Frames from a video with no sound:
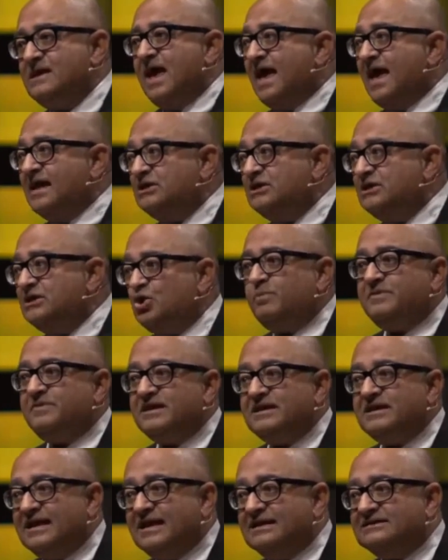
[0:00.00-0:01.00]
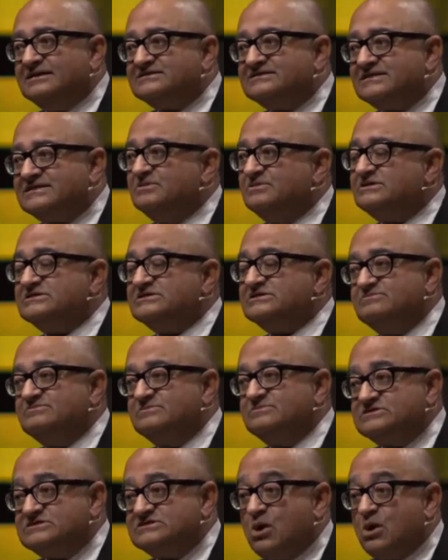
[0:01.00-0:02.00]
And European anti-Semitism
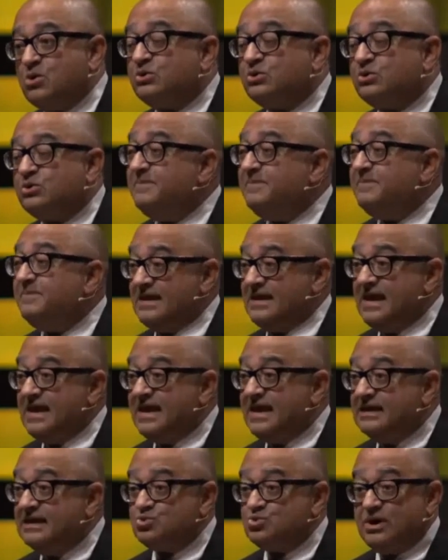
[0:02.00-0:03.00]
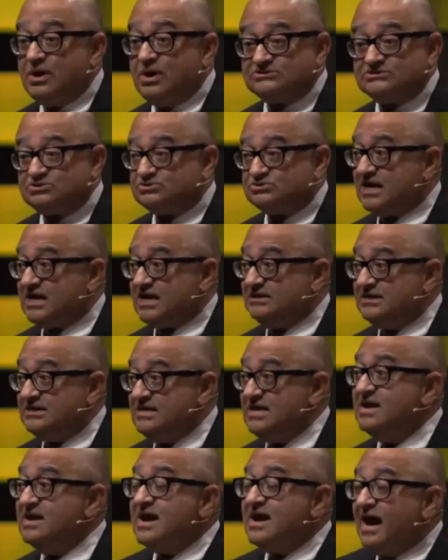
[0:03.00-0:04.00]
is now creeping into our society